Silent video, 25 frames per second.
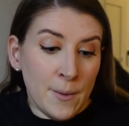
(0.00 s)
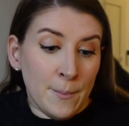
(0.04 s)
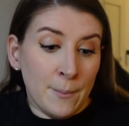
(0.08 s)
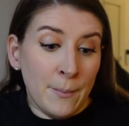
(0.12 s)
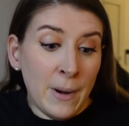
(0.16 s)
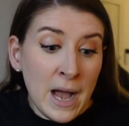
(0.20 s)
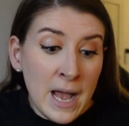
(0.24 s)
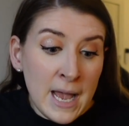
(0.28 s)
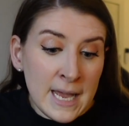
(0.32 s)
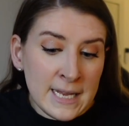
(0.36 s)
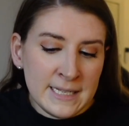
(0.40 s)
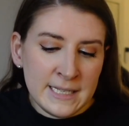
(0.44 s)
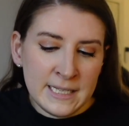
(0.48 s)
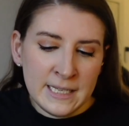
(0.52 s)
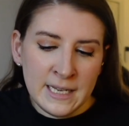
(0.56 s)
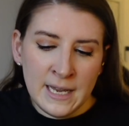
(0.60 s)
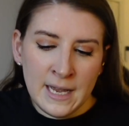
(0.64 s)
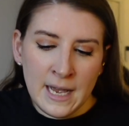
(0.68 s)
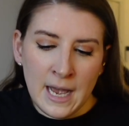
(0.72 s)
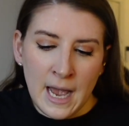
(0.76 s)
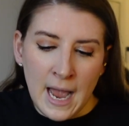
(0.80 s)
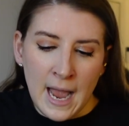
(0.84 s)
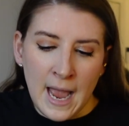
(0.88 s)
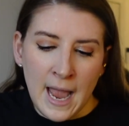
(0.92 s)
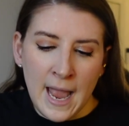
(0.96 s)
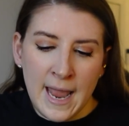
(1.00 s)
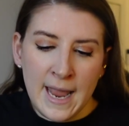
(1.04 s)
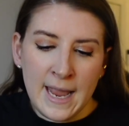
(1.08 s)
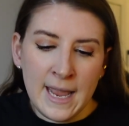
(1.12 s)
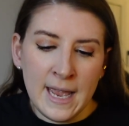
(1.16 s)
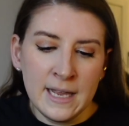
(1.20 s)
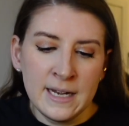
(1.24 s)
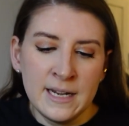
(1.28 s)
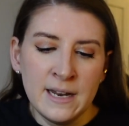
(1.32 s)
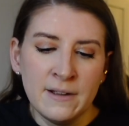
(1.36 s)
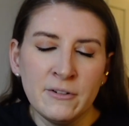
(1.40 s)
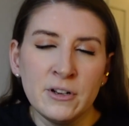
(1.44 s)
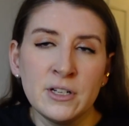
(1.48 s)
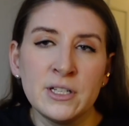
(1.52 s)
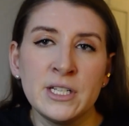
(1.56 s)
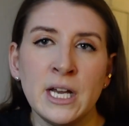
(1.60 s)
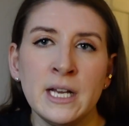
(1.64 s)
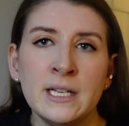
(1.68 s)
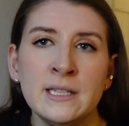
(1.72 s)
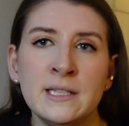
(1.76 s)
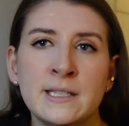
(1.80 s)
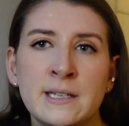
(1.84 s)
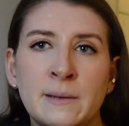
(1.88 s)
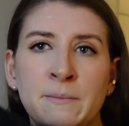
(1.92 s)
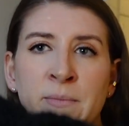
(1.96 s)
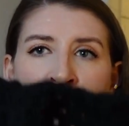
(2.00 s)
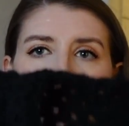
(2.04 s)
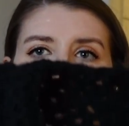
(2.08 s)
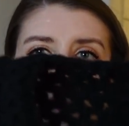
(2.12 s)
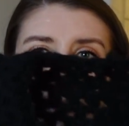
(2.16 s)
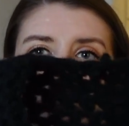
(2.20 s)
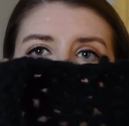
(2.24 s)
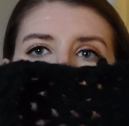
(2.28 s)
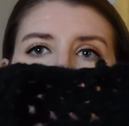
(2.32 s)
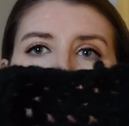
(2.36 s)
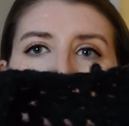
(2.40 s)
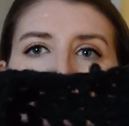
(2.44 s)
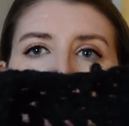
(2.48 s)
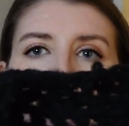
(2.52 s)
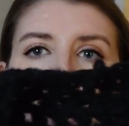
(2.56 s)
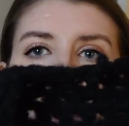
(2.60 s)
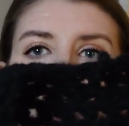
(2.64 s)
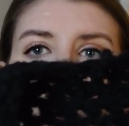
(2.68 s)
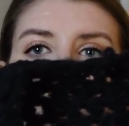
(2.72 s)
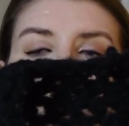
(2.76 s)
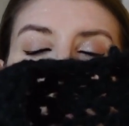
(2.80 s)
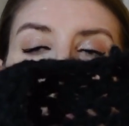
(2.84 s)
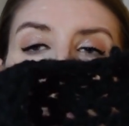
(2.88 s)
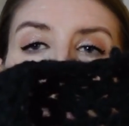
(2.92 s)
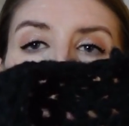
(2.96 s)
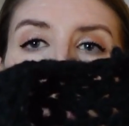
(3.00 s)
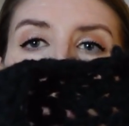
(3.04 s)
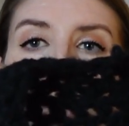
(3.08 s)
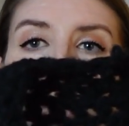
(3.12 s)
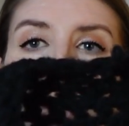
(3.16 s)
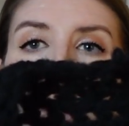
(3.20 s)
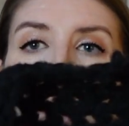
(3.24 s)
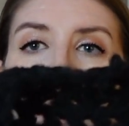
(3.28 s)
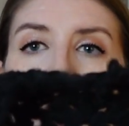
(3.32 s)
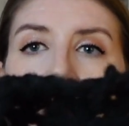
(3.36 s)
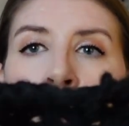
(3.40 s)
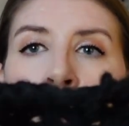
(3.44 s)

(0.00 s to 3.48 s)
But I had never done something like a neck hole